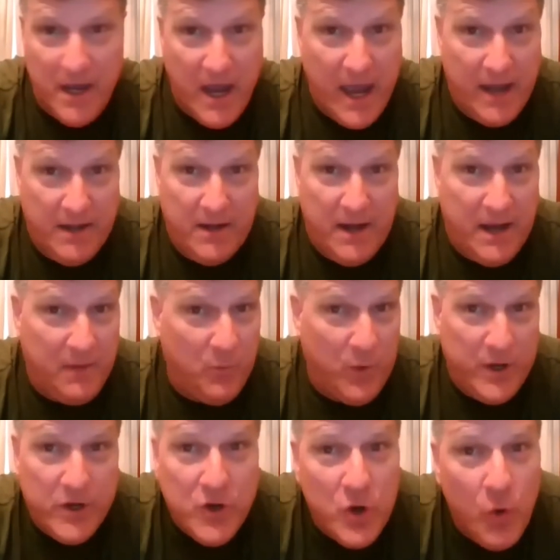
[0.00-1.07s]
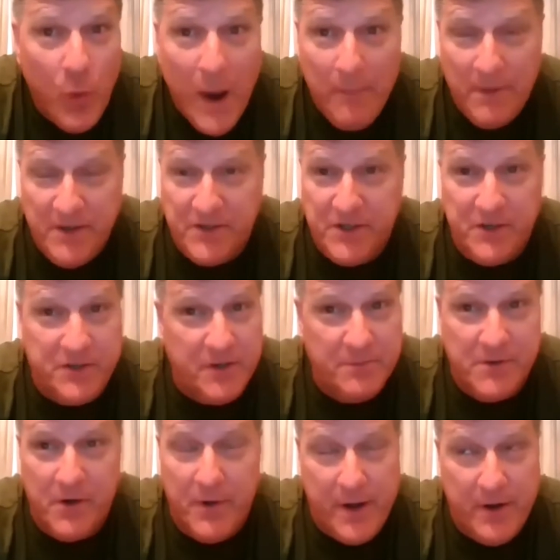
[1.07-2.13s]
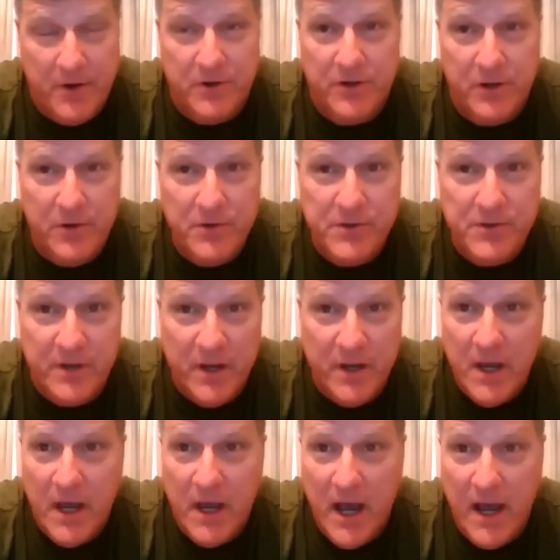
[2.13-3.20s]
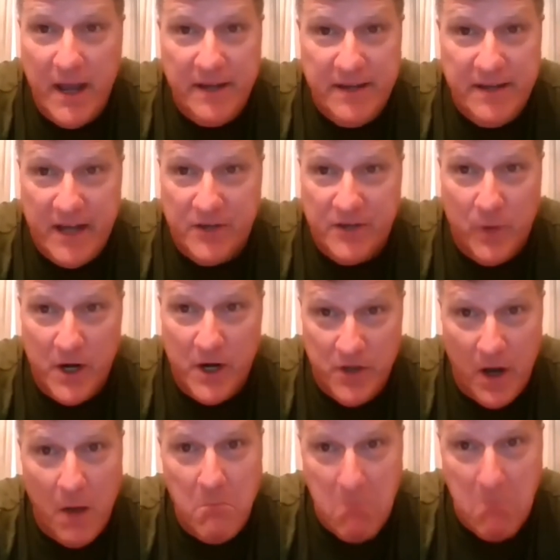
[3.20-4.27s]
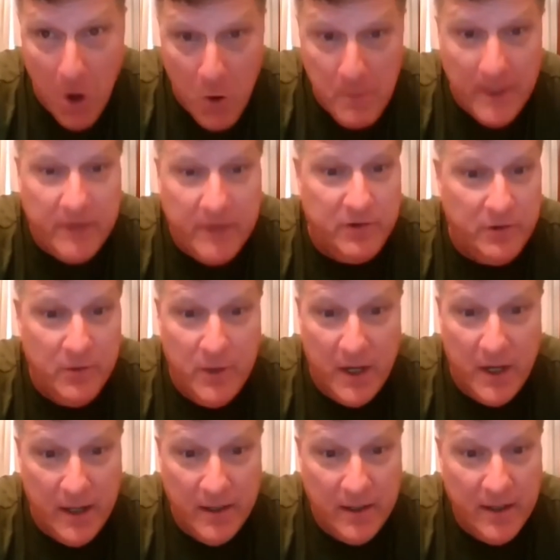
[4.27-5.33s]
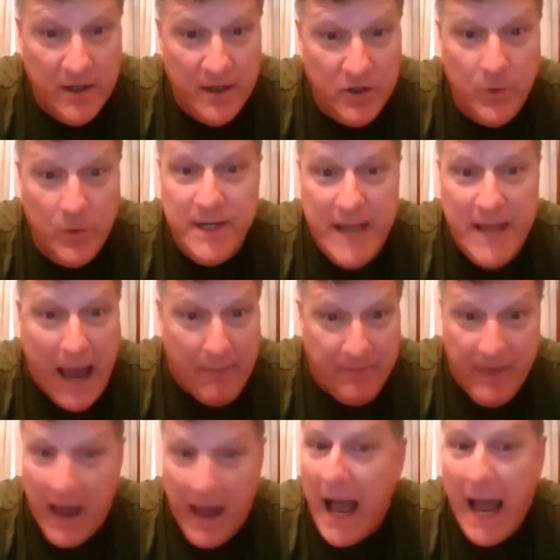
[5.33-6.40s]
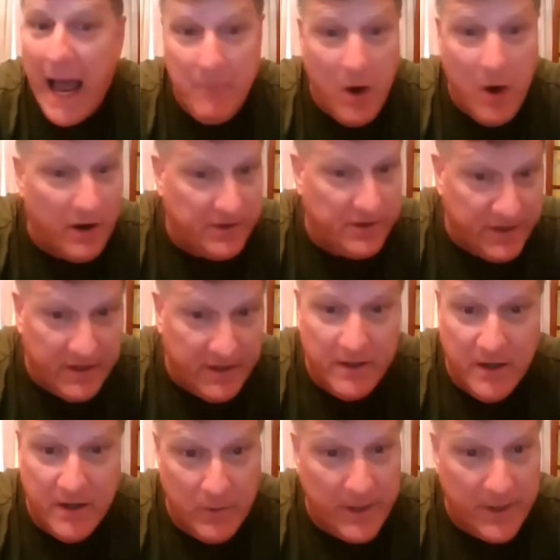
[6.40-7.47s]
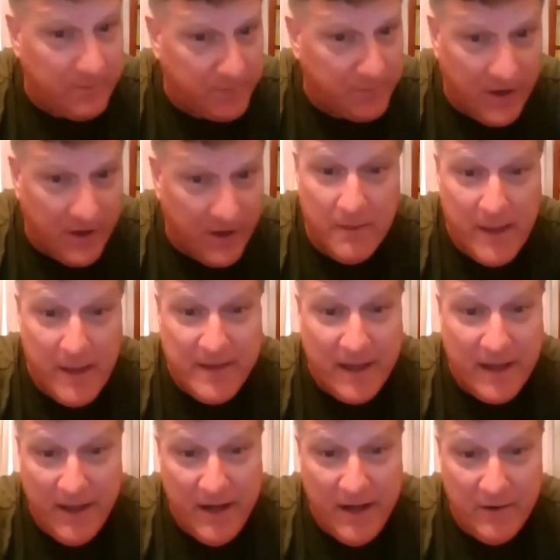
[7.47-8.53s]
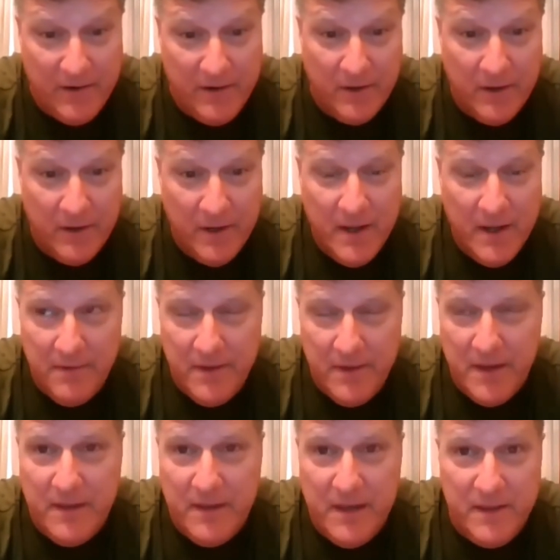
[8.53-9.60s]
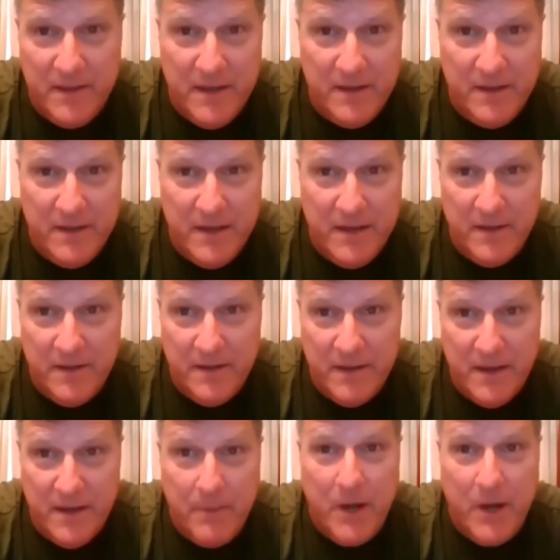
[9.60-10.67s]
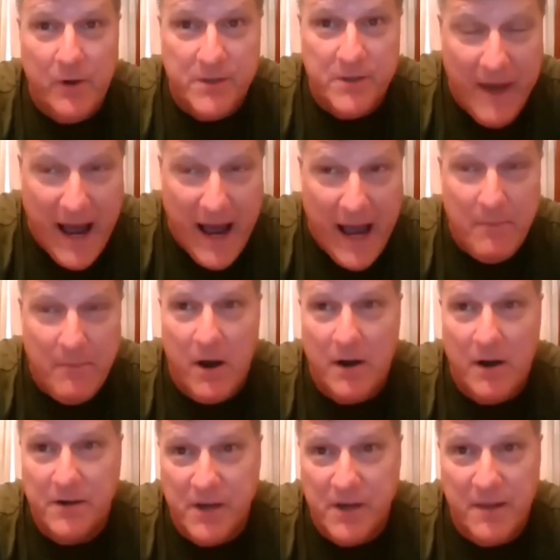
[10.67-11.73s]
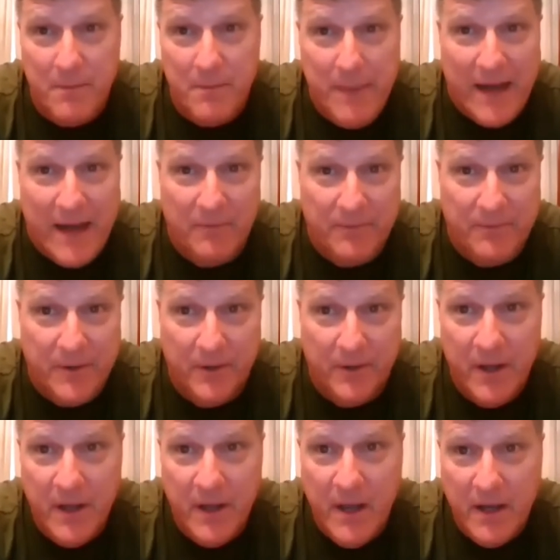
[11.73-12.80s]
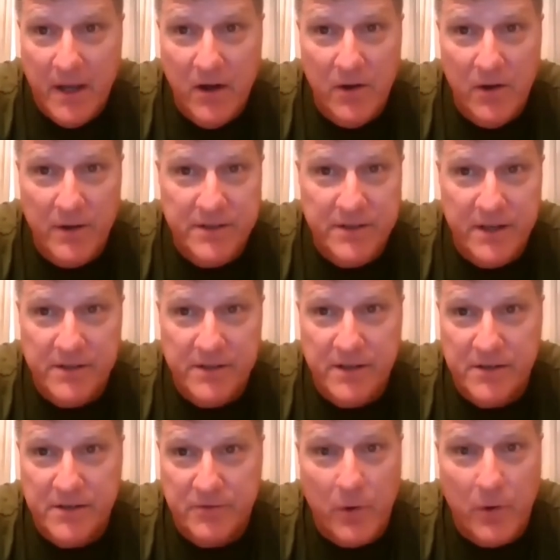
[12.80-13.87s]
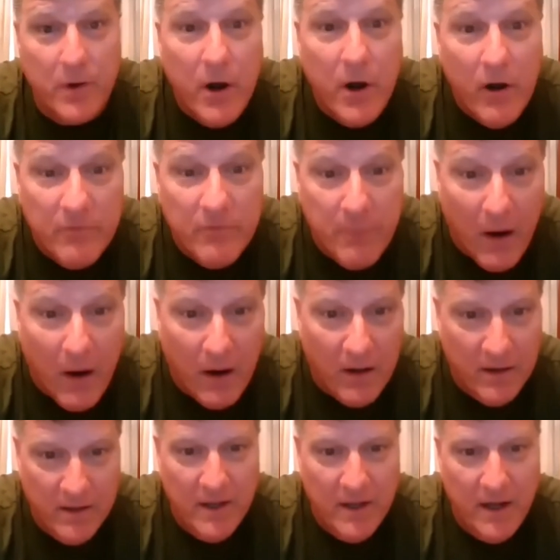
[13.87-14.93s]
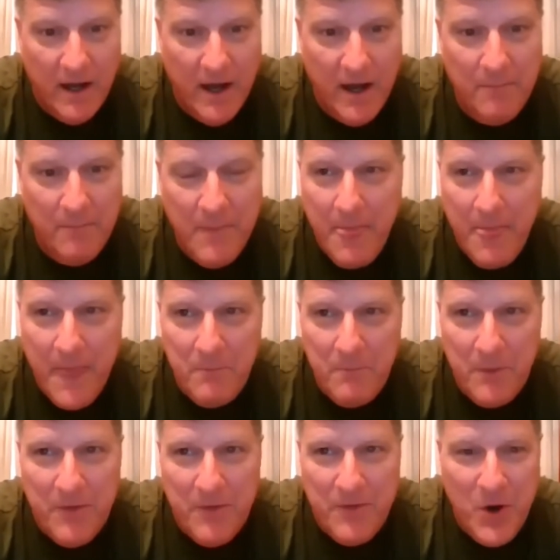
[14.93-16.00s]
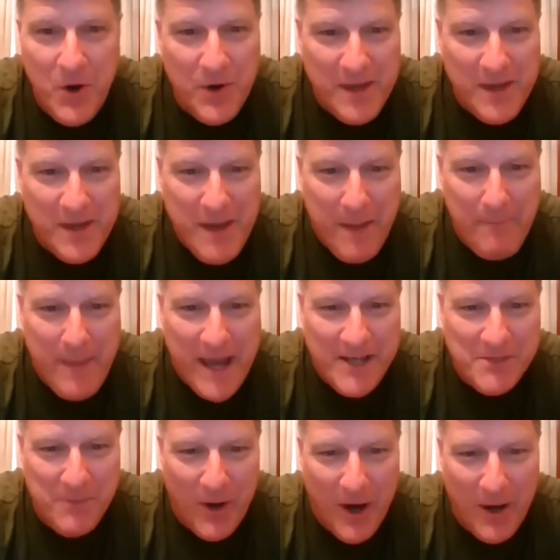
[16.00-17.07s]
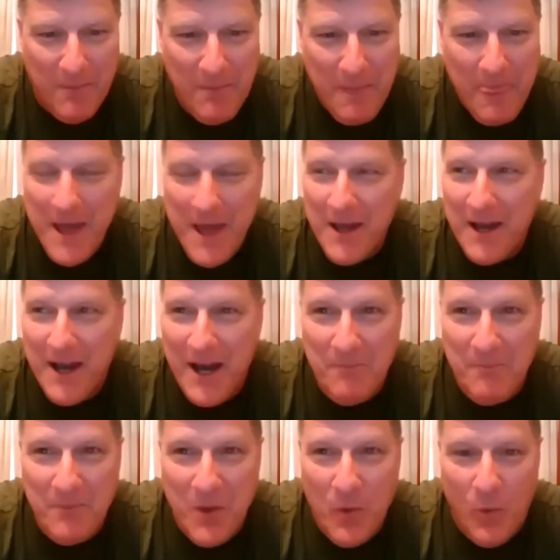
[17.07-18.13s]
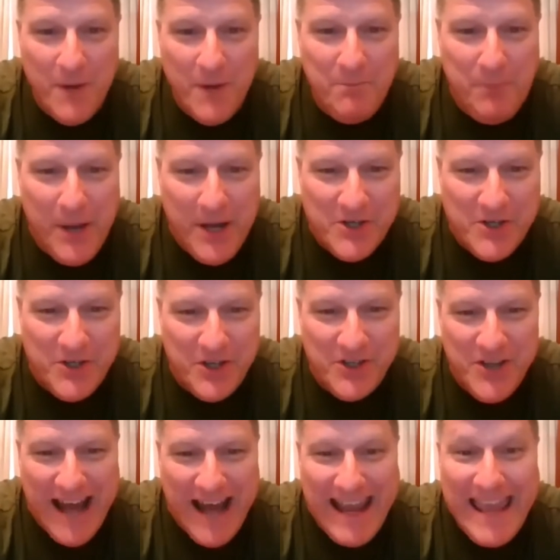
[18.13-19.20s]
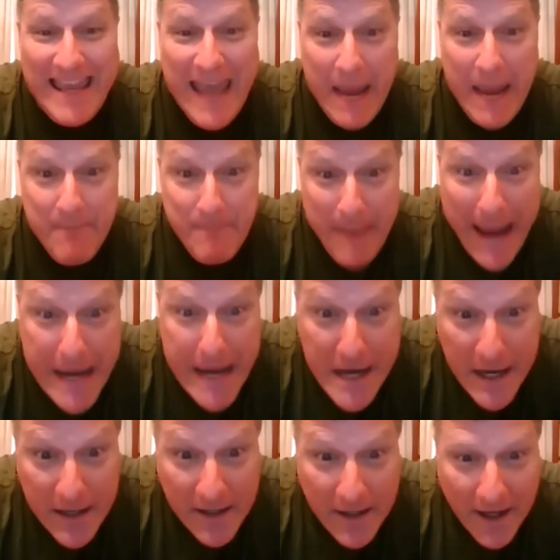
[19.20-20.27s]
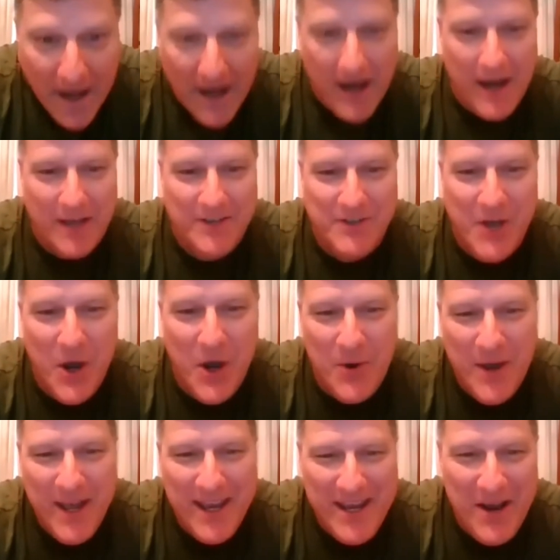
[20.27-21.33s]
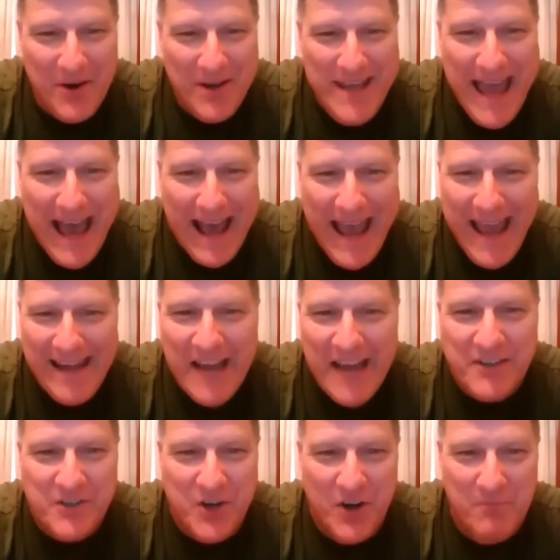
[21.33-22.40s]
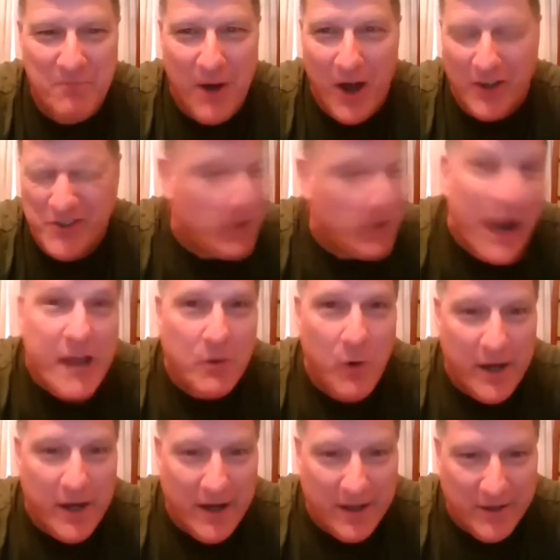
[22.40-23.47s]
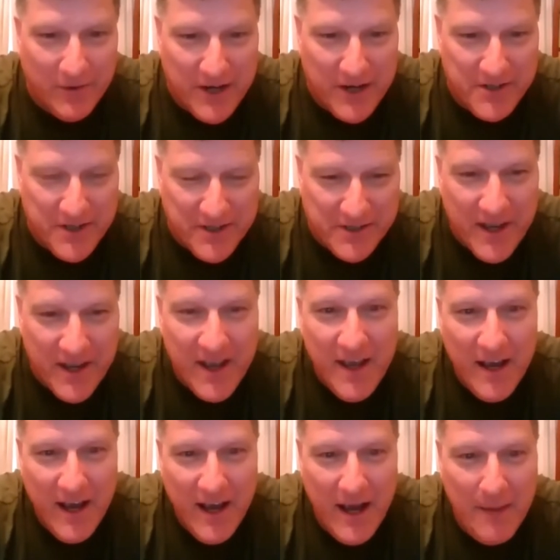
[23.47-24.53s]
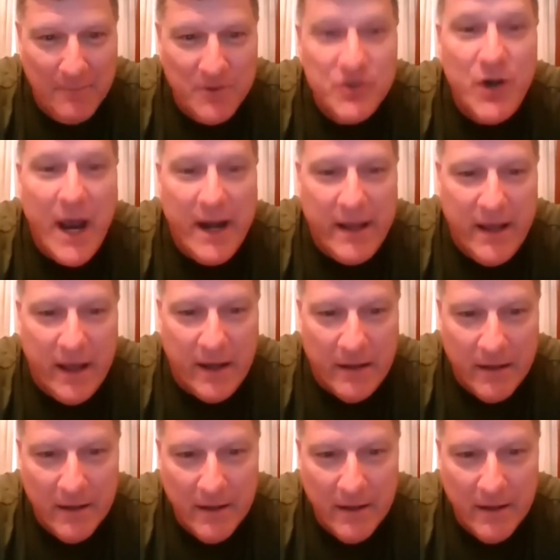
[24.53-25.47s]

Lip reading: And when new weapon systems are introduced, it takes Russia a moment to adapt. The HIMARS, we can talk about that later. The appearance of HIMARS on the battlefield, is thrown a curveball. But if you know anything about baseball, one pitch does not a game make. Hey, nice curveball. Strike 1 on the Russians. Try it again.